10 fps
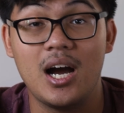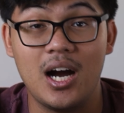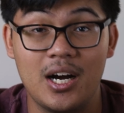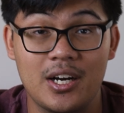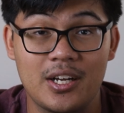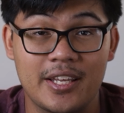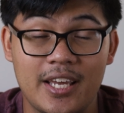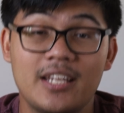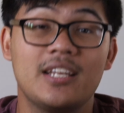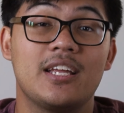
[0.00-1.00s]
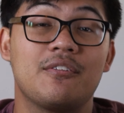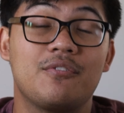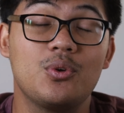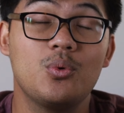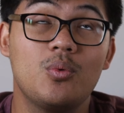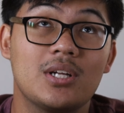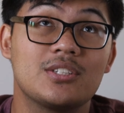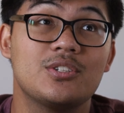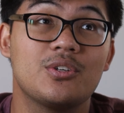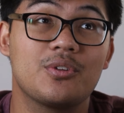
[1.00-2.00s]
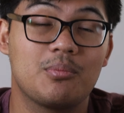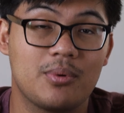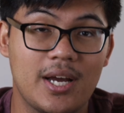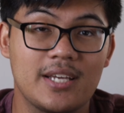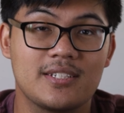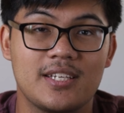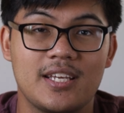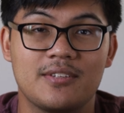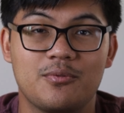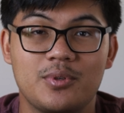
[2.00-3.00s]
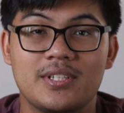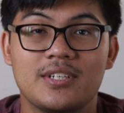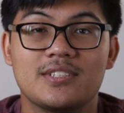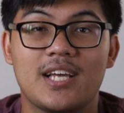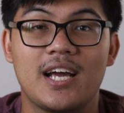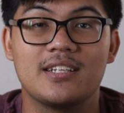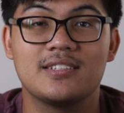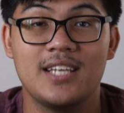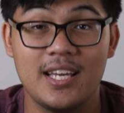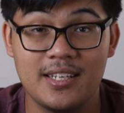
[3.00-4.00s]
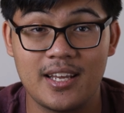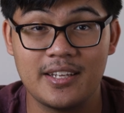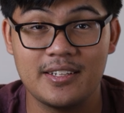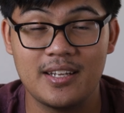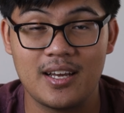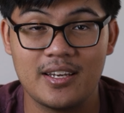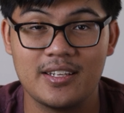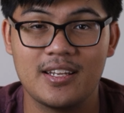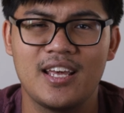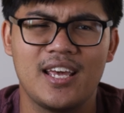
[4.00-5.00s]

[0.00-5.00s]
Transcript: Again, if you want to know the price, it retails at $10.99,